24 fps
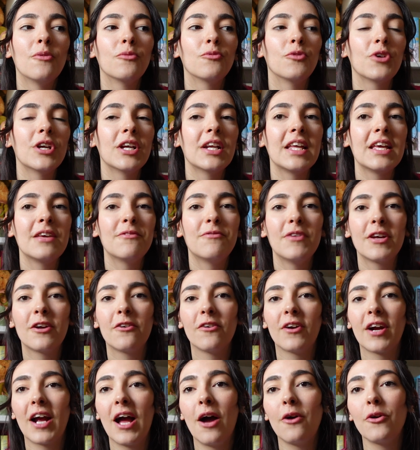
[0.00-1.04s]
really
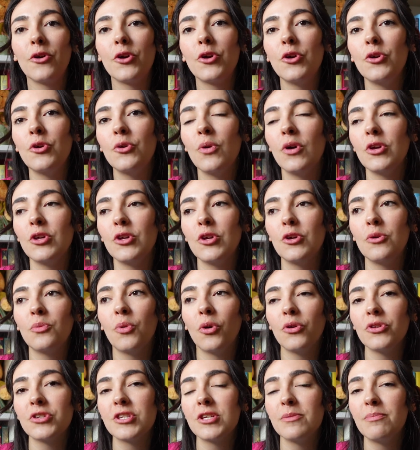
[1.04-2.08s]
figuring out who you
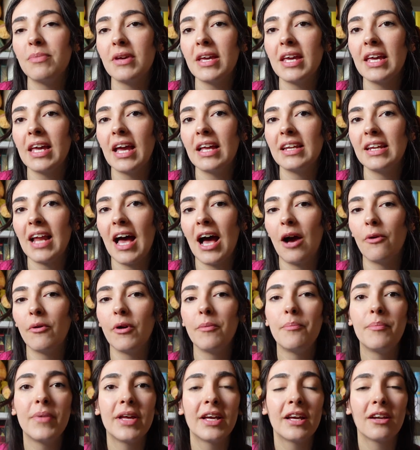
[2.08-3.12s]
want to be now
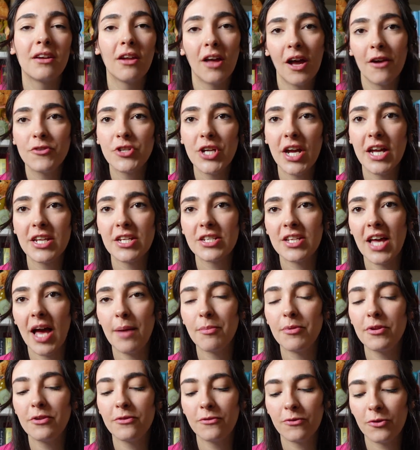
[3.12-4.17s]
a big life change has
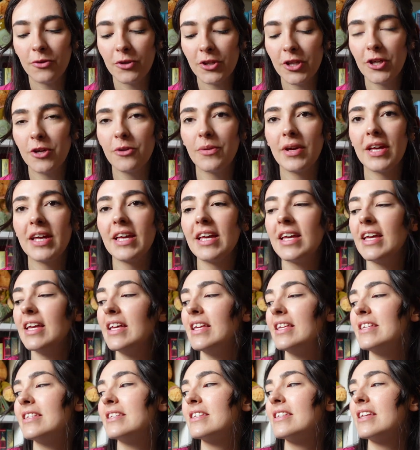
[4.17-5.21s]
happened for you,
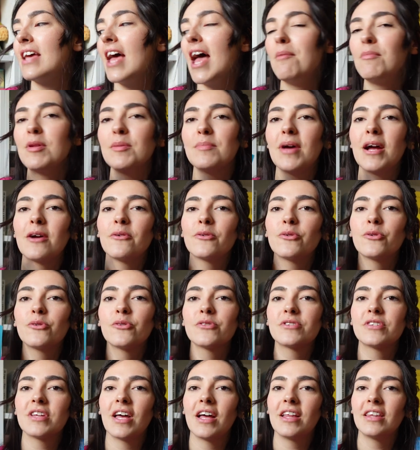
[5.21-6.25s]
is Emily
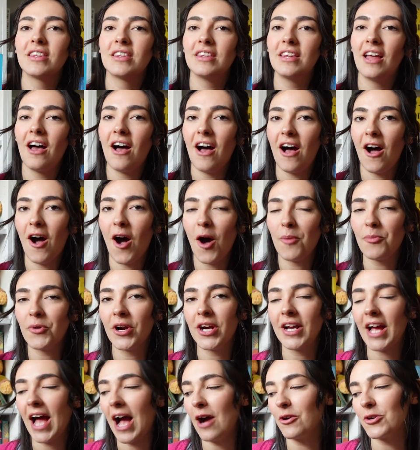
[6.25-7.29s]
Merrill's
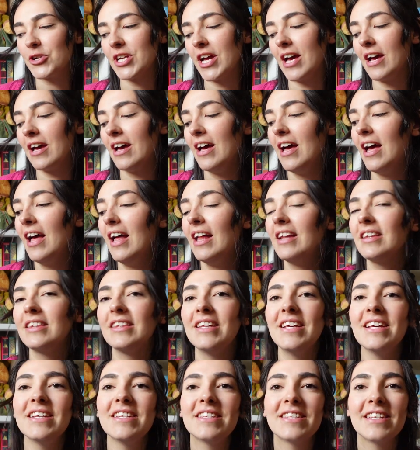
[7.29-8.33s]
Heartbreak Houseshare.
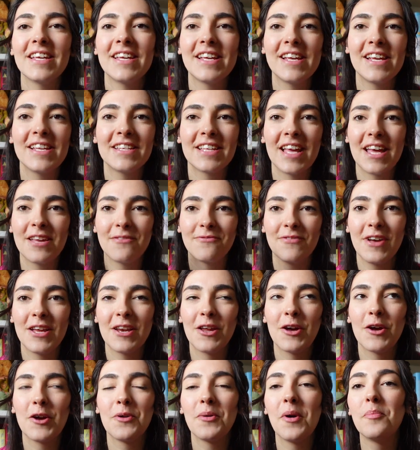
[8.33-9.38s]
This is a
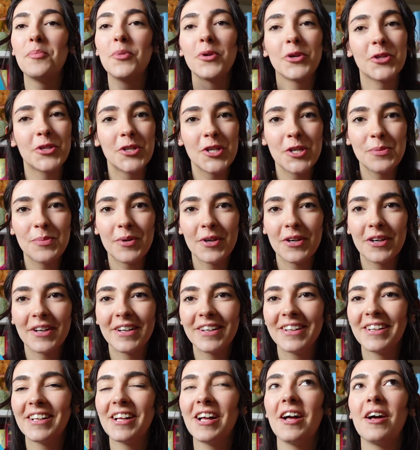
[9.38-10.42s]
fellow
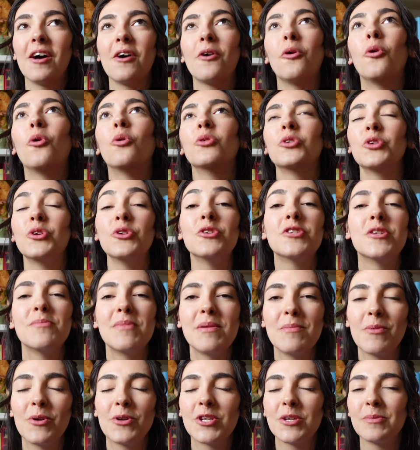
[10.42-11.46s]
booktuber, or used to
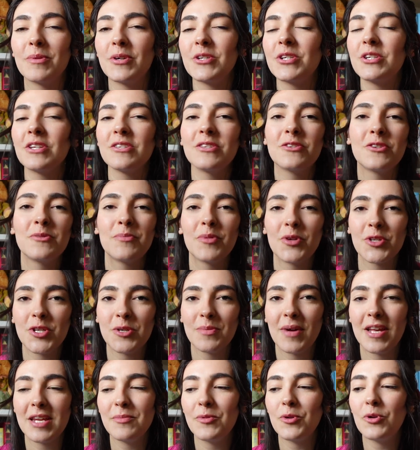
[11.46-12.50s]
be booktuber, she doesn't do
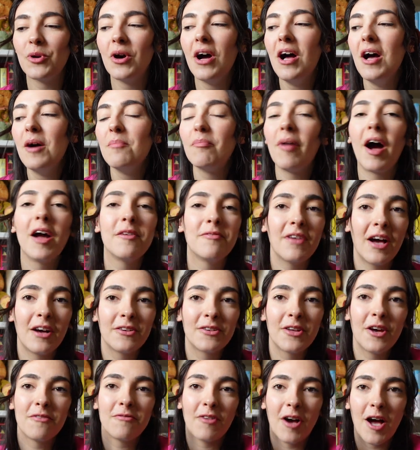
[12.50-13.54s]
booktube anymore, but I
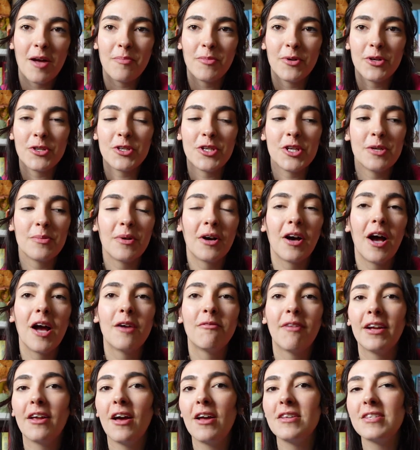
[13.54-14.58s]
found her via booktuber. I
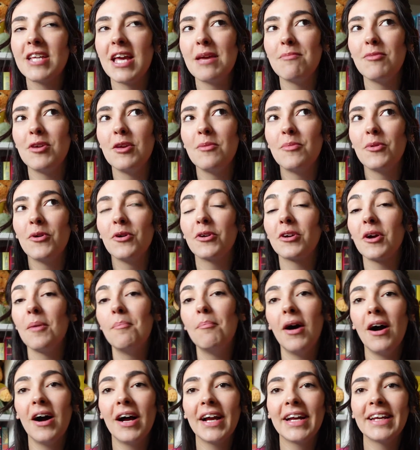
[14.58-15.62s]
read her debut book,
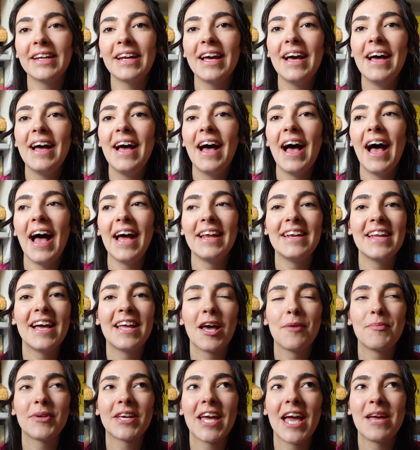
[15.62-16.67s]
Mine, and then
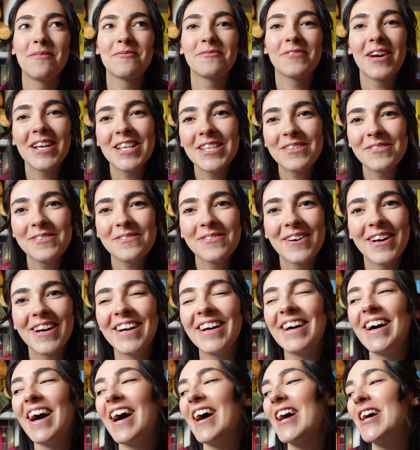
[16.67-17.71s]
I became friends with
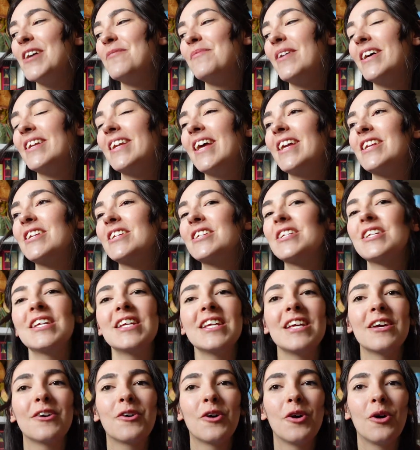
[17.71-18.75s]
her, and then
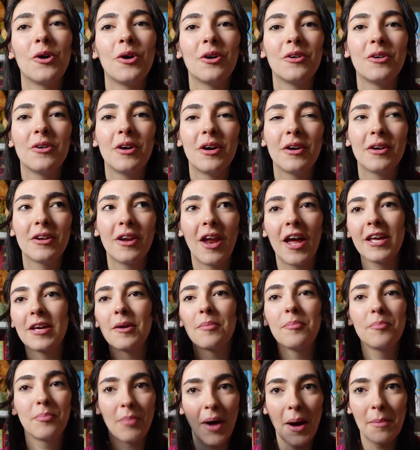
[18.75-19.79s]
she got like
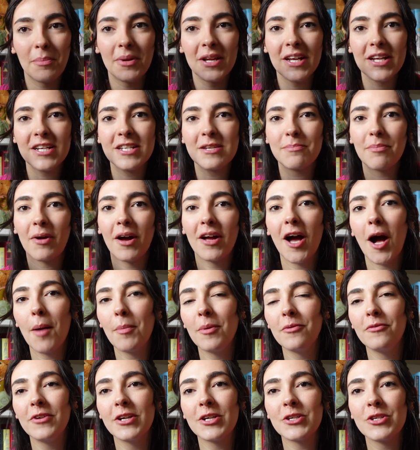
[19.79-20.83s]
published by
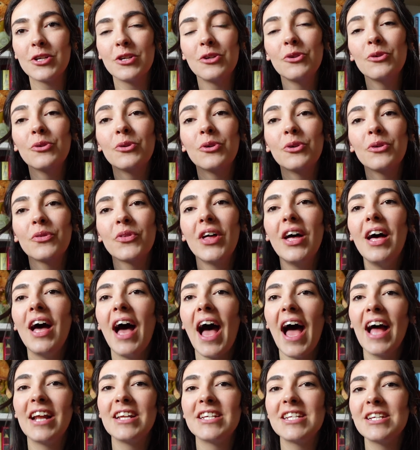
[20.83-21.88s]
HarperFiction North,
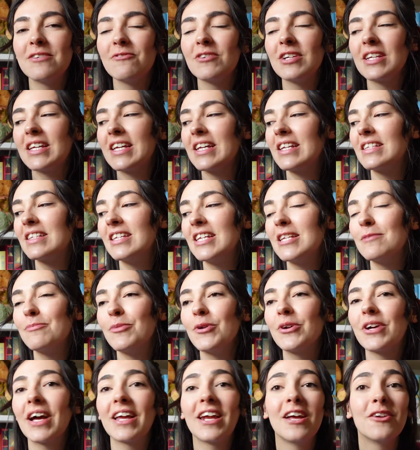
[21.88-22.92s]
and she released this
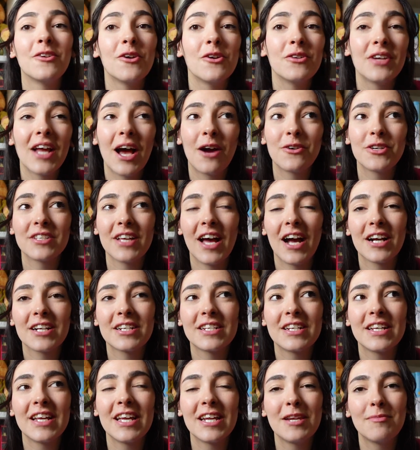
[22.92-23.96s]
book, and I know now she's
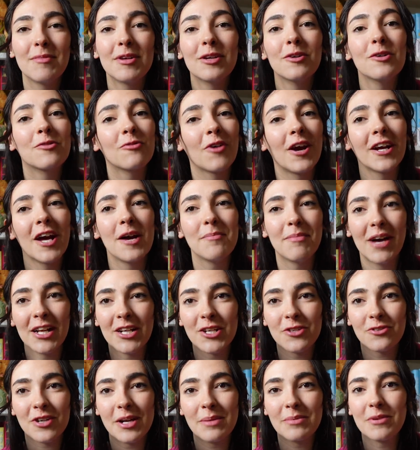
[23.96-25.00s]
actually in the middle of writing her
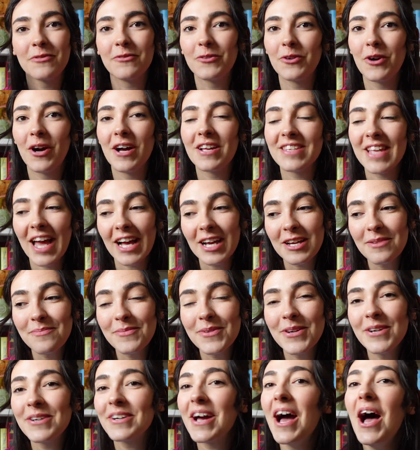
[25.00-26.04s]
manuscript for her second
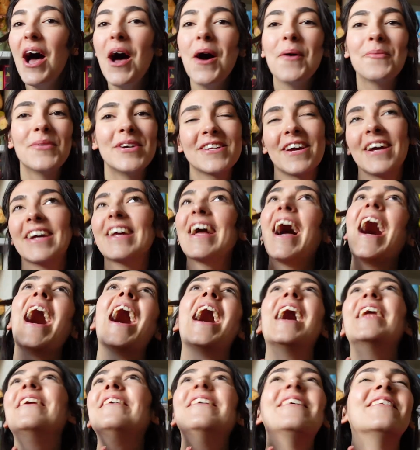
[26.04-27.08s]
book, which I
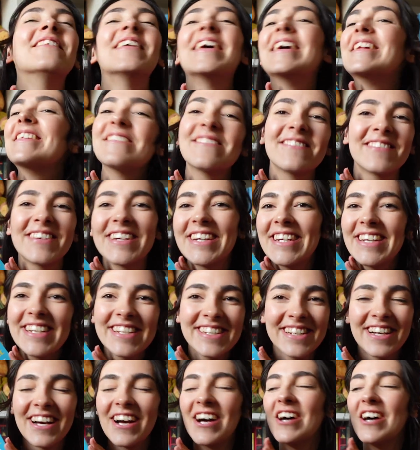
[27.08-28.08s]
cannot wait to read.